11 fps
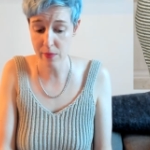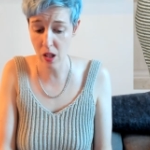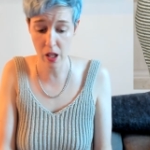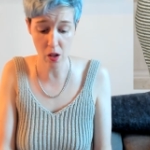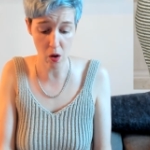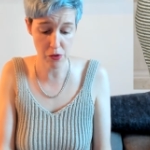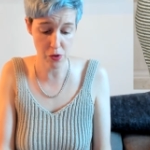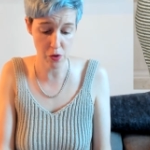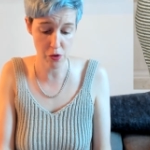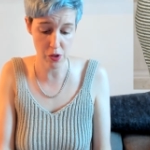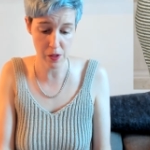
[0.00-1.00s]
and
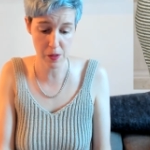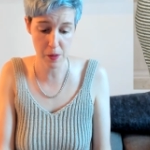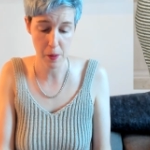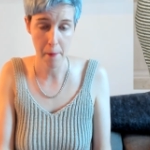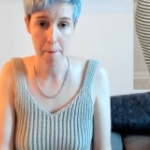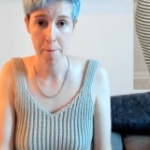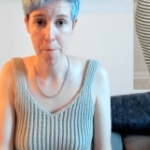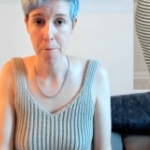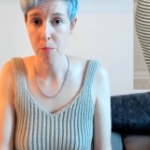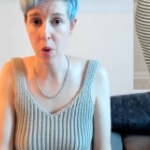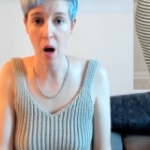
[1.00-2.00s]
also just
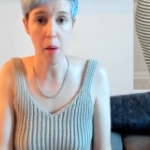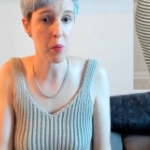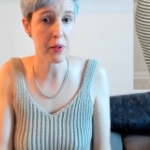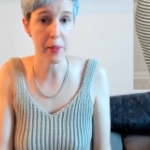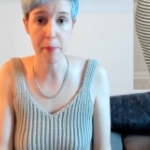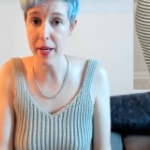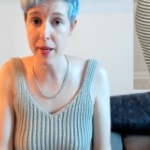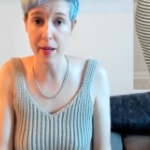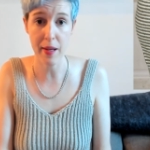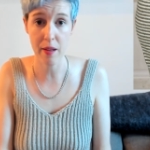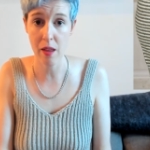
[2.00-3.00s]
probably
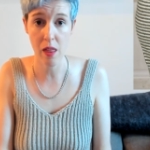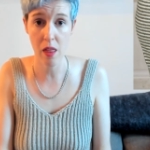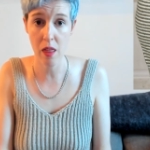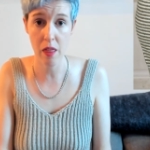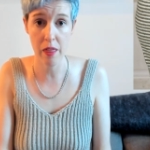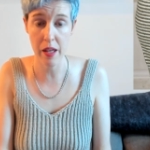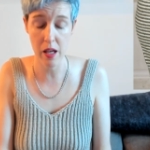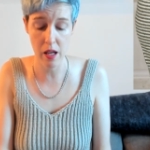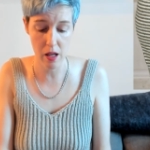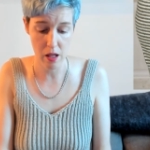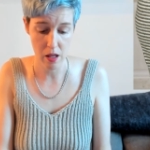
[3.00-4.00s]
making
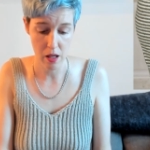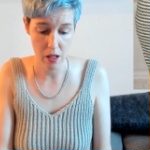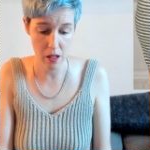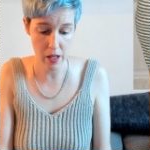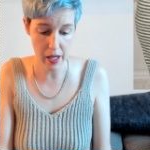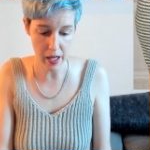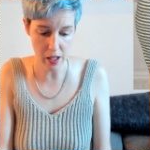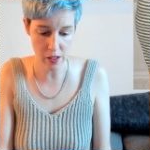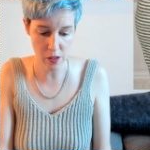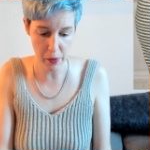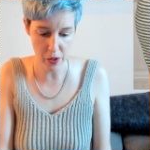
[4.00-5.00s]
the knitting
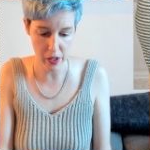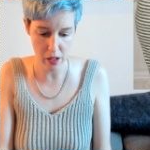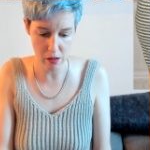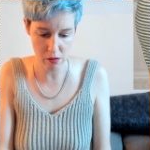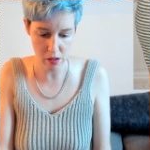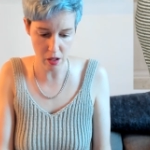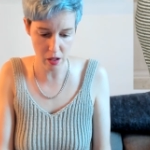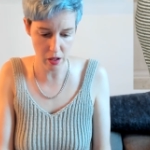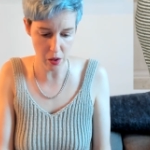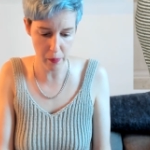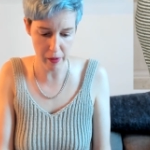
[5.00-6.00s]
experience a
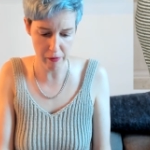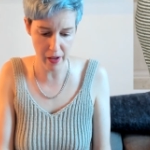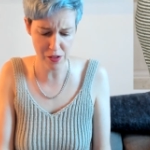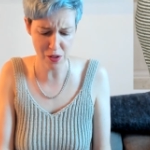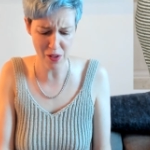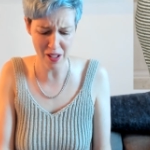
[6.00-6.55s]
little bit faster,